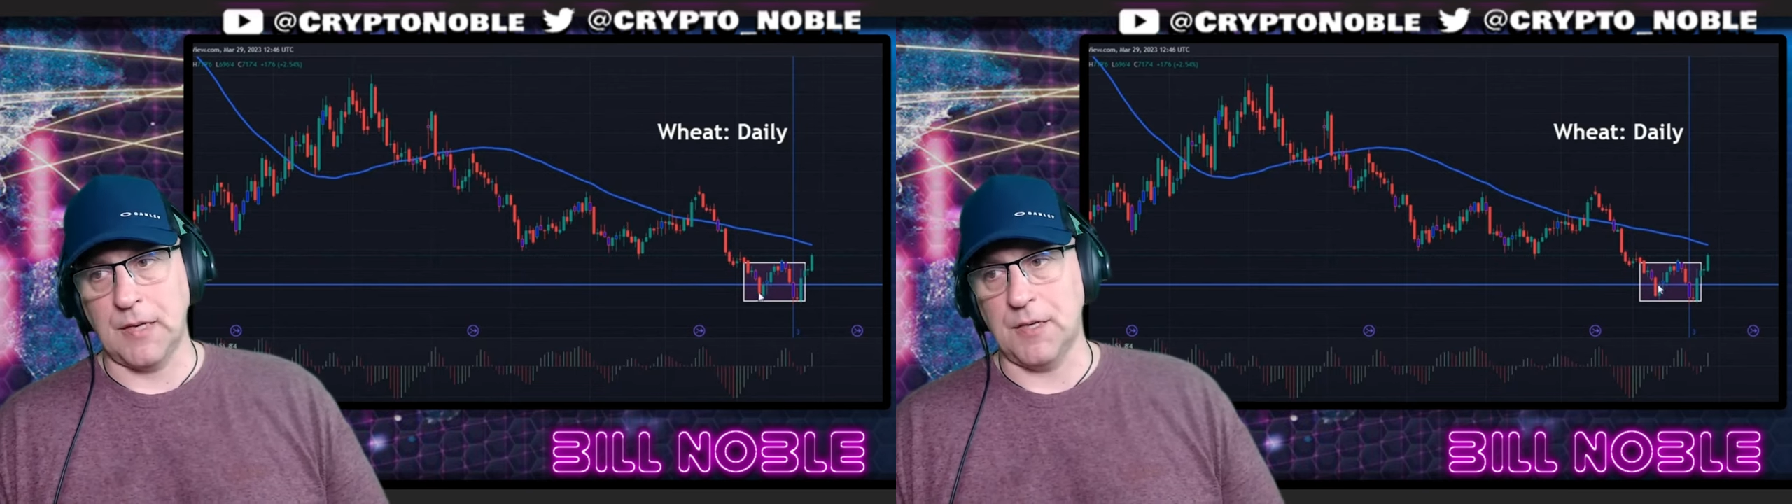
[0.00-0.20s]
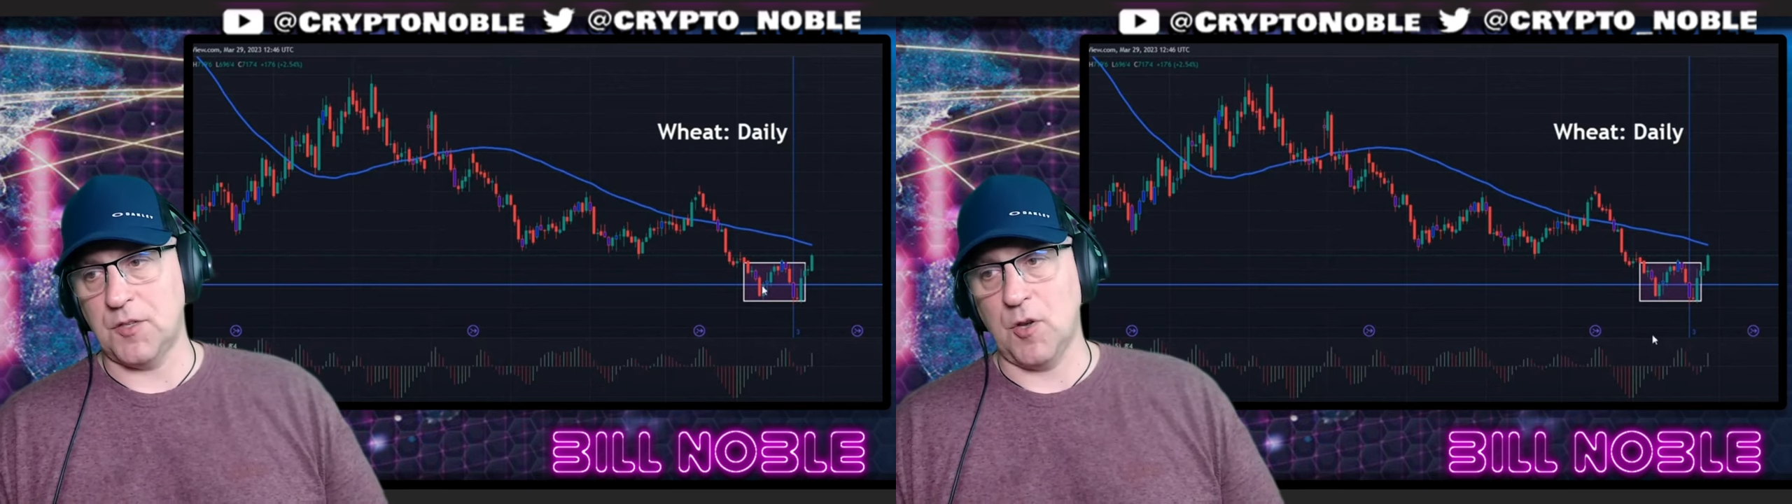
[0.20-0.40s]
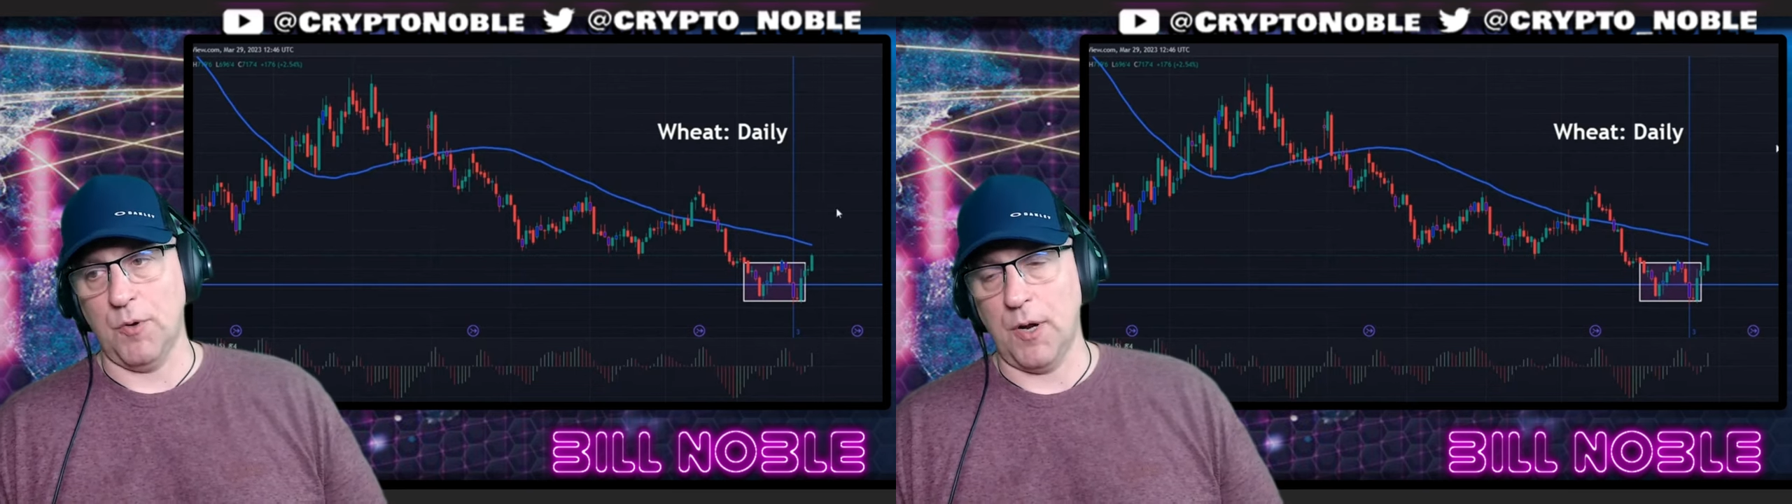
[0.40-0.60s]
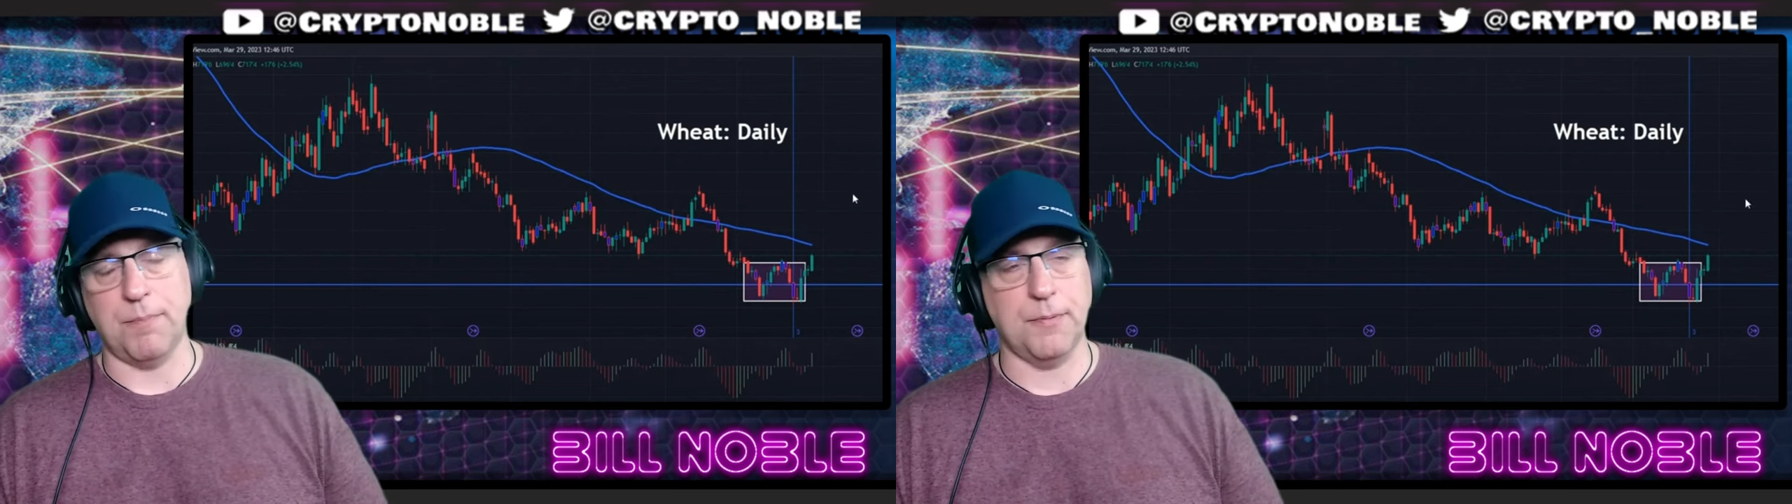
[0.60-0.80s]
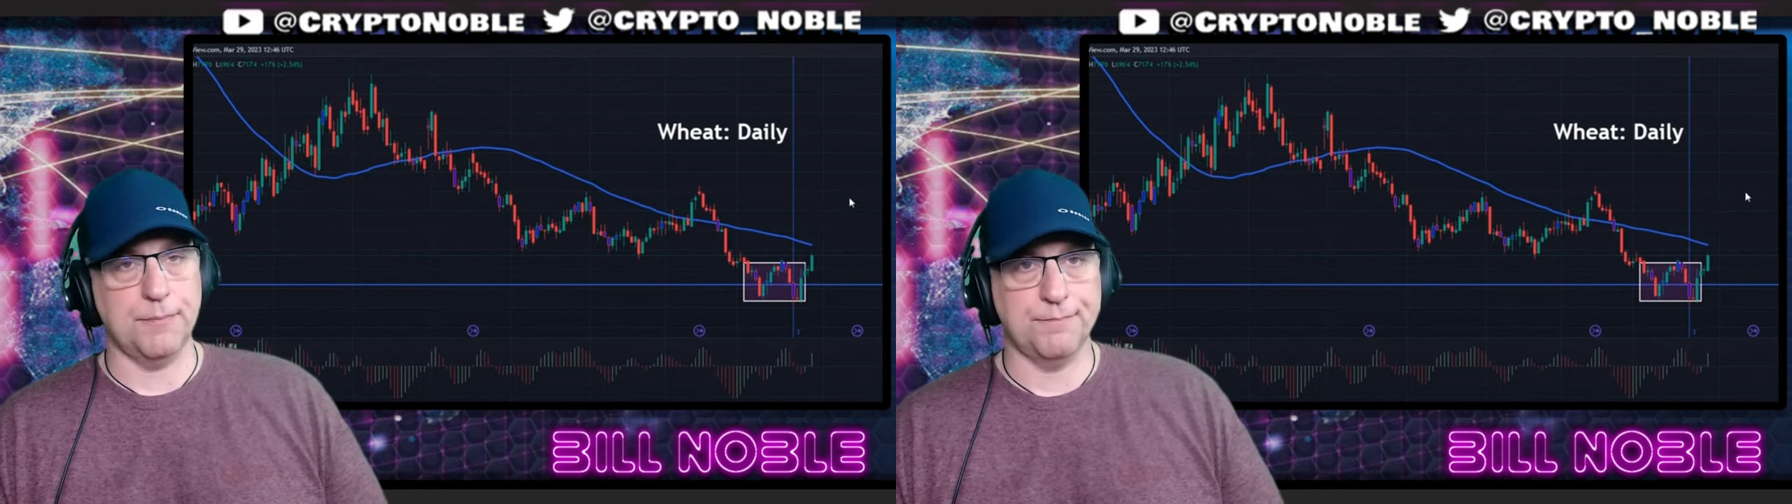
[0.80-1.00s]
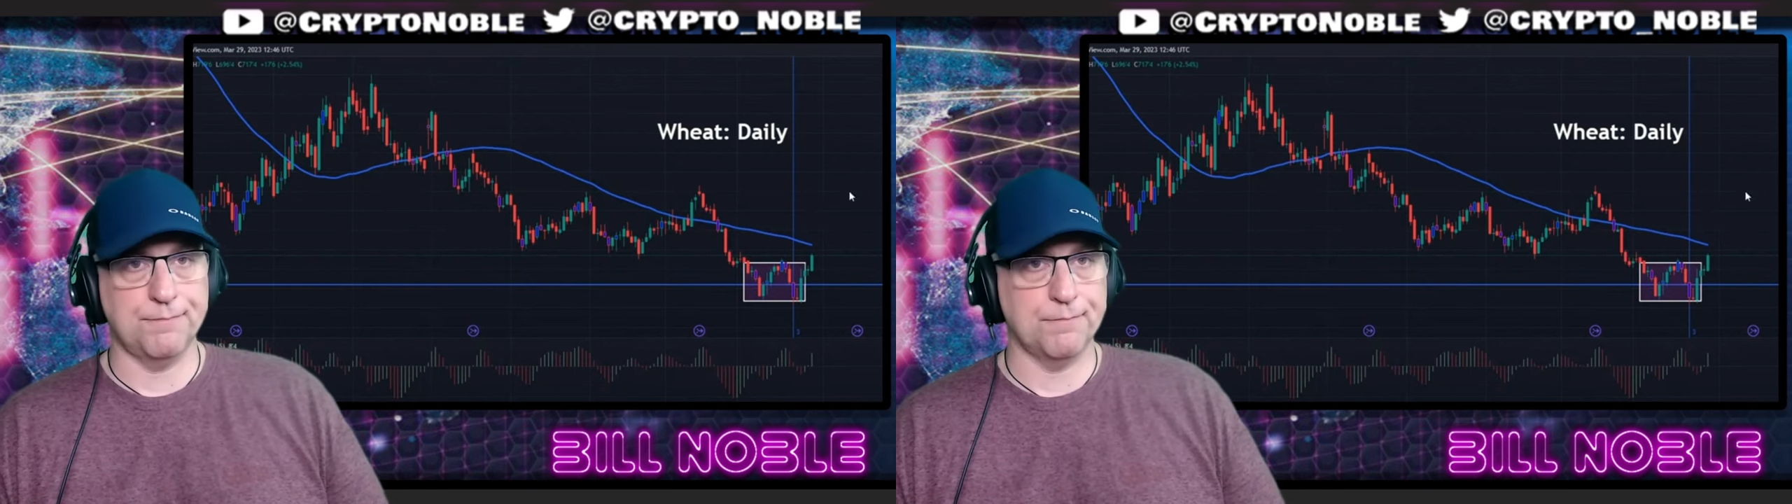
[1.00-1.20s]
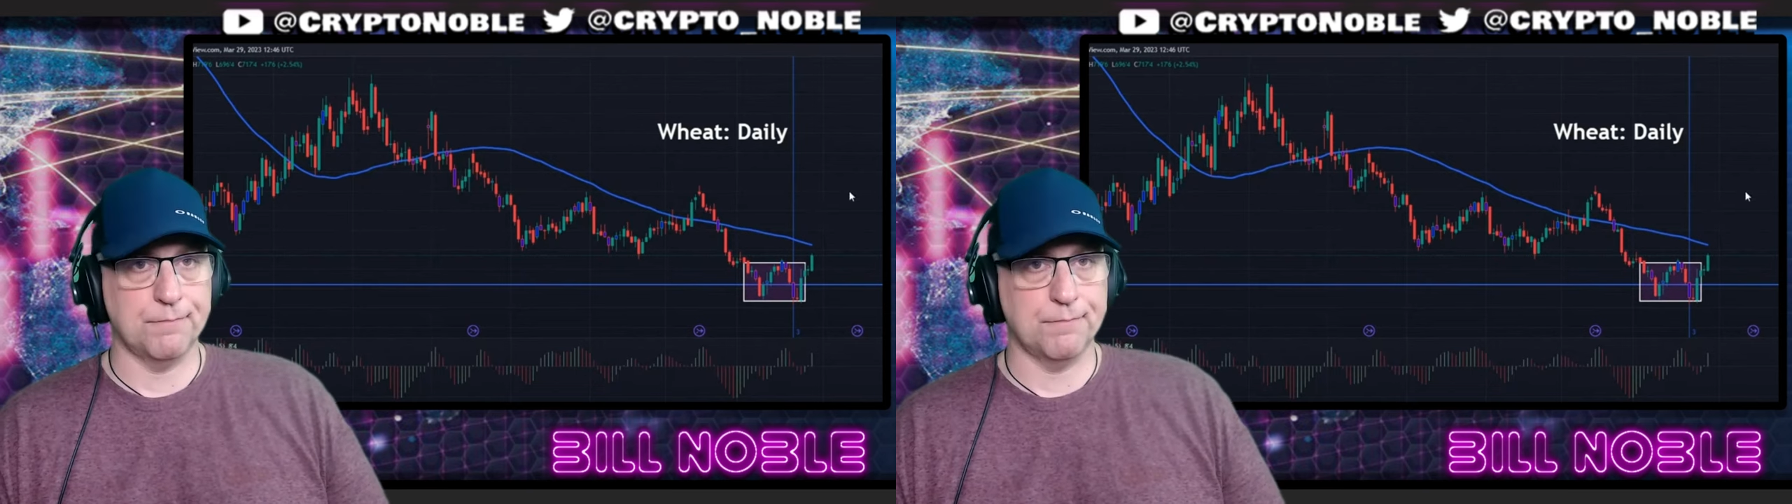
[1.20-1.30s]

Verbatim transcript: then this is going up.